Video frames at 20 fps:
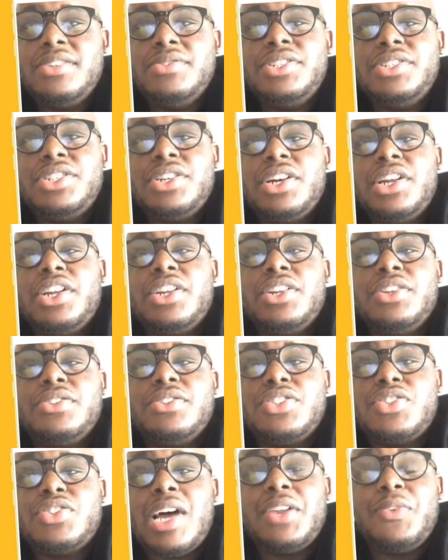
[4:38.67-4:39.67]
is you're gonna
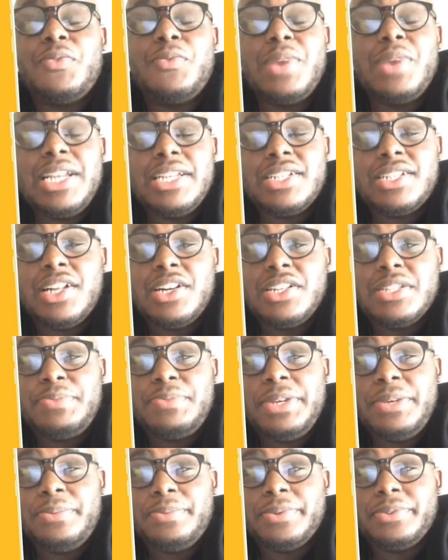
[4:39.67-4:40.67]
try to reach those
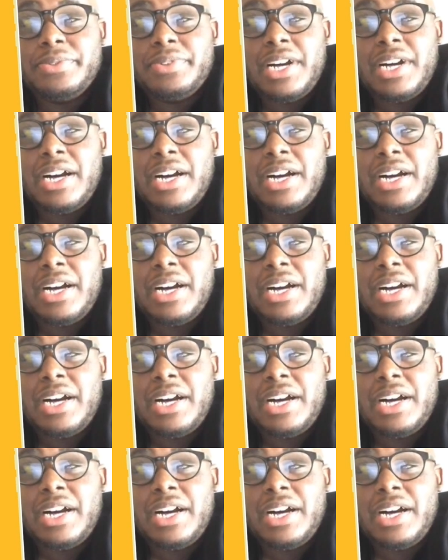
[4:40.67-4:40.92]
people.